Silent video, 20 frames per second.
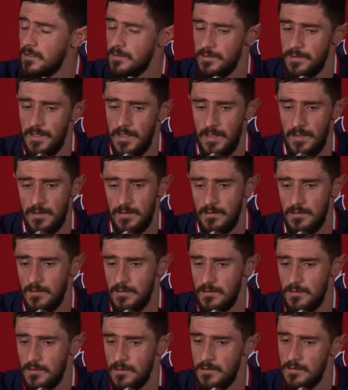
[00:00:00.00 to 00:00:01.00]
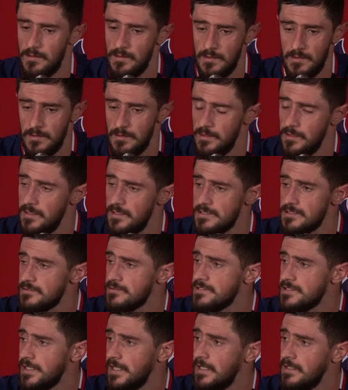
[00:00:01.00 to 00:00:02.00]
Then it needs to
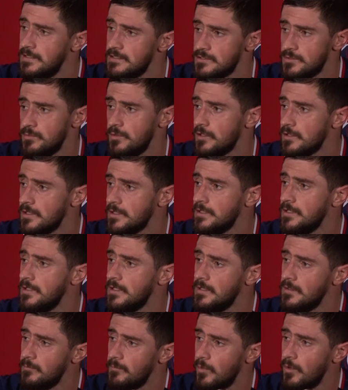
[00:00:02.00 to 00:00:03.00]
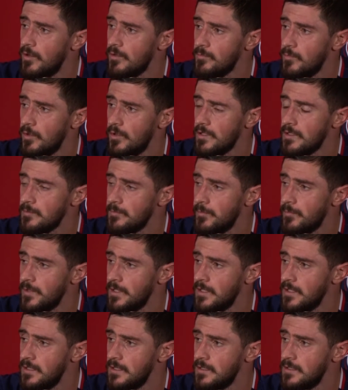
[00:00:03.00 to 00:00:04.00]
stay, needs to work more
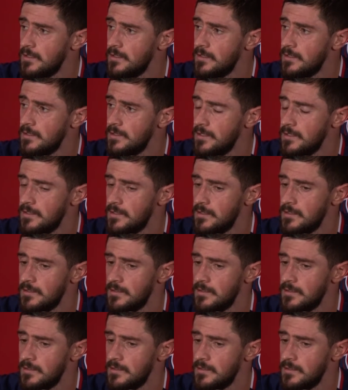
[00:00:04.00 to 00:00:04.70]
in